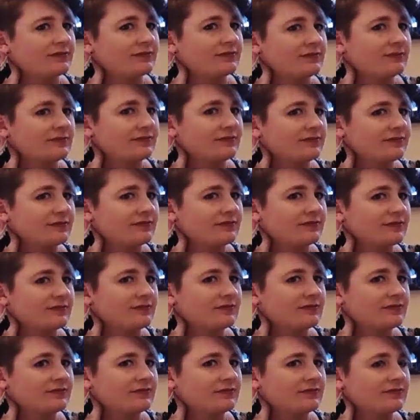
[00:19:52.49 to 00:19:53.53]

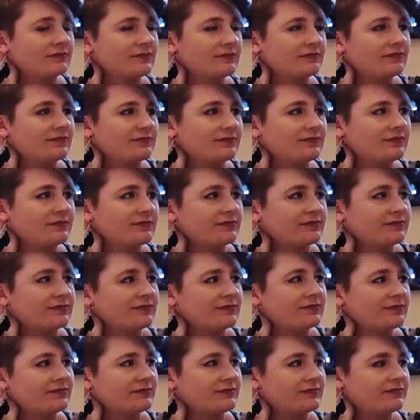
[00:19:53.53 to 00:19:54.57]

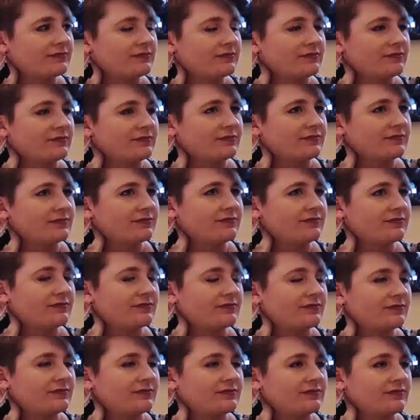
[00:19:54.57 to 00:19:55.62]

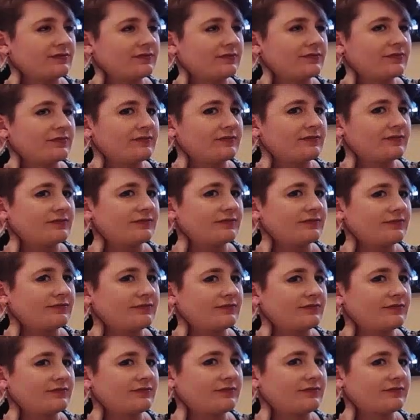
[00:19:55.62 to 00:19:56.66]
[no speech]